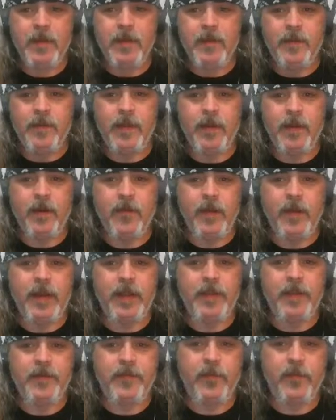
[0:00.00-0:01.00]
They
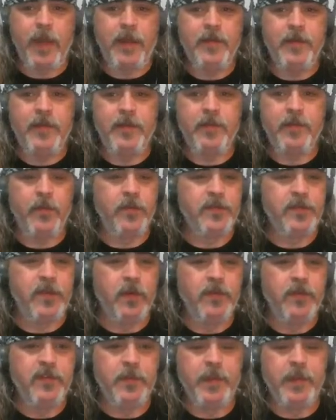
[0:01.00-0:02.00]
already threatened to throw
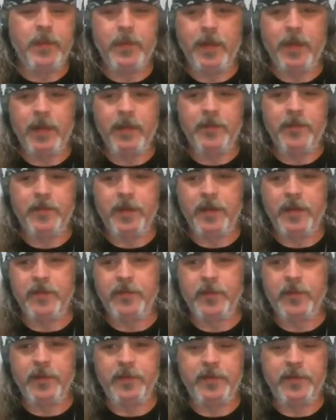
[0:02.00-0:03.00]
stones at me when I lived in
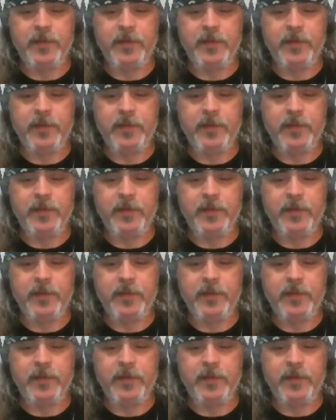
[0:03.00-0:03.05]
Israel. So,